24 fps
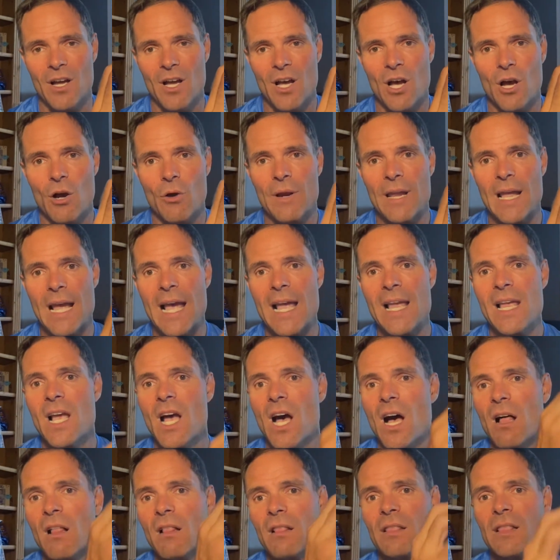Okay?
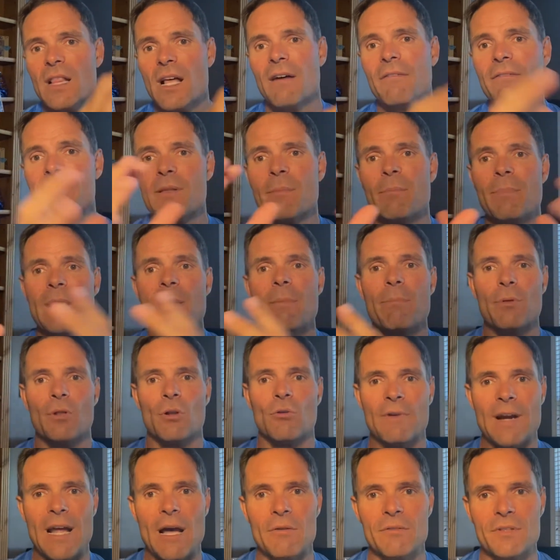Love the people
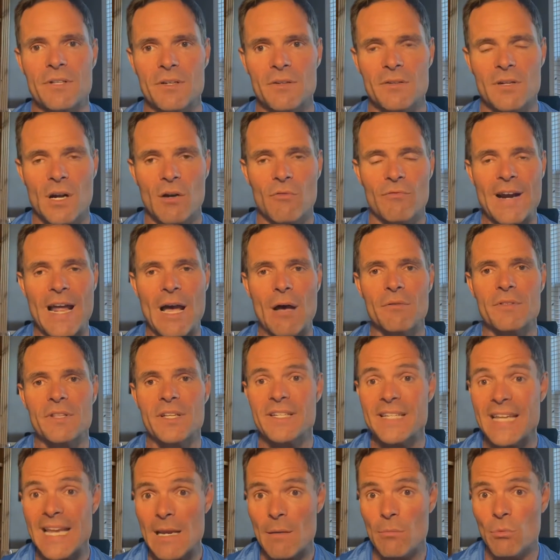around the
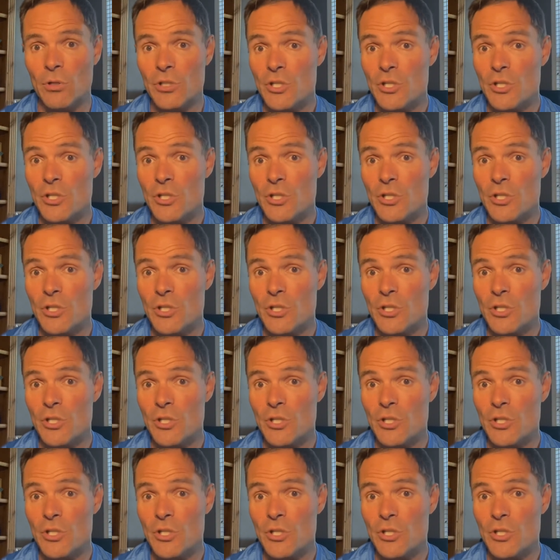table.